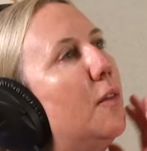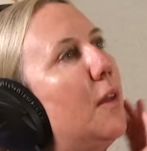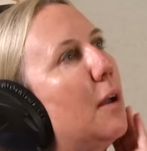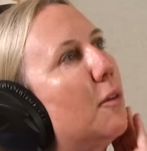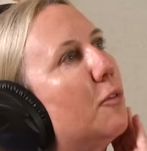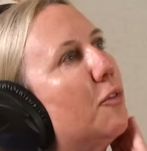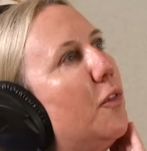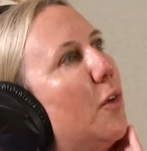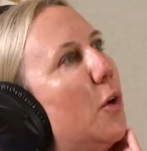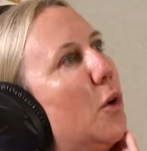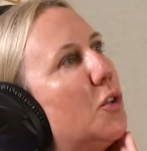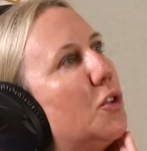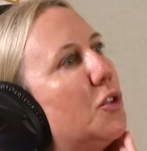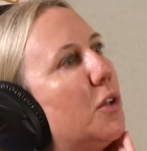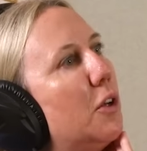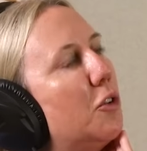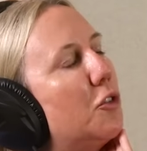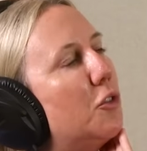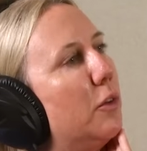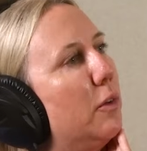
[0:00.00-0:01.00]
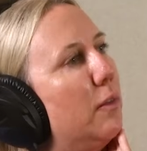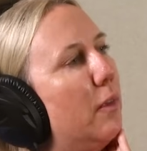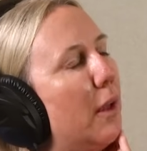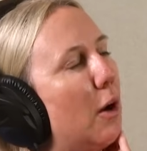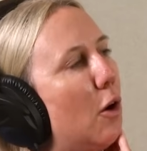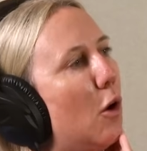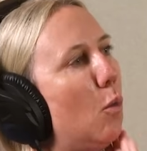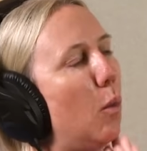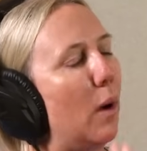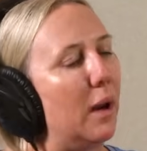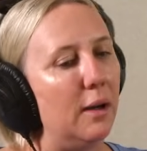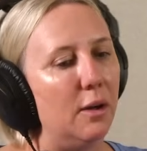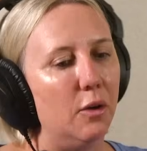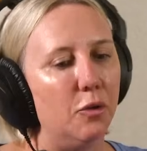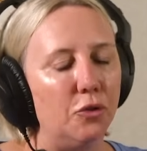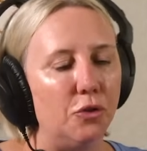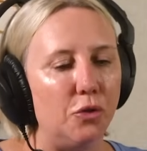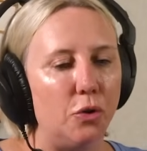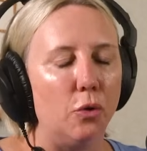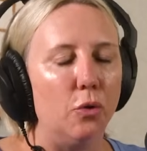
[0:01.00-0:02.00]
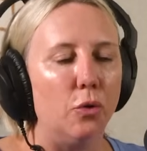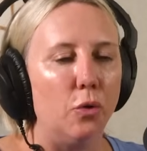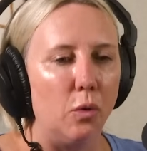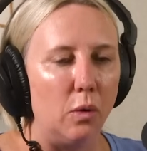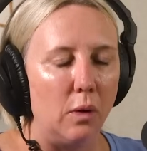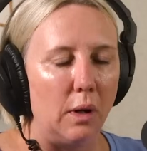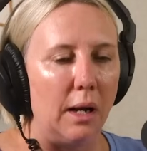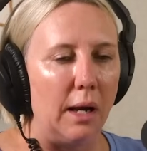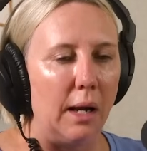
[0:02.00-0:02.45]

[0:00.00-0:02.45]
that first section that I went into,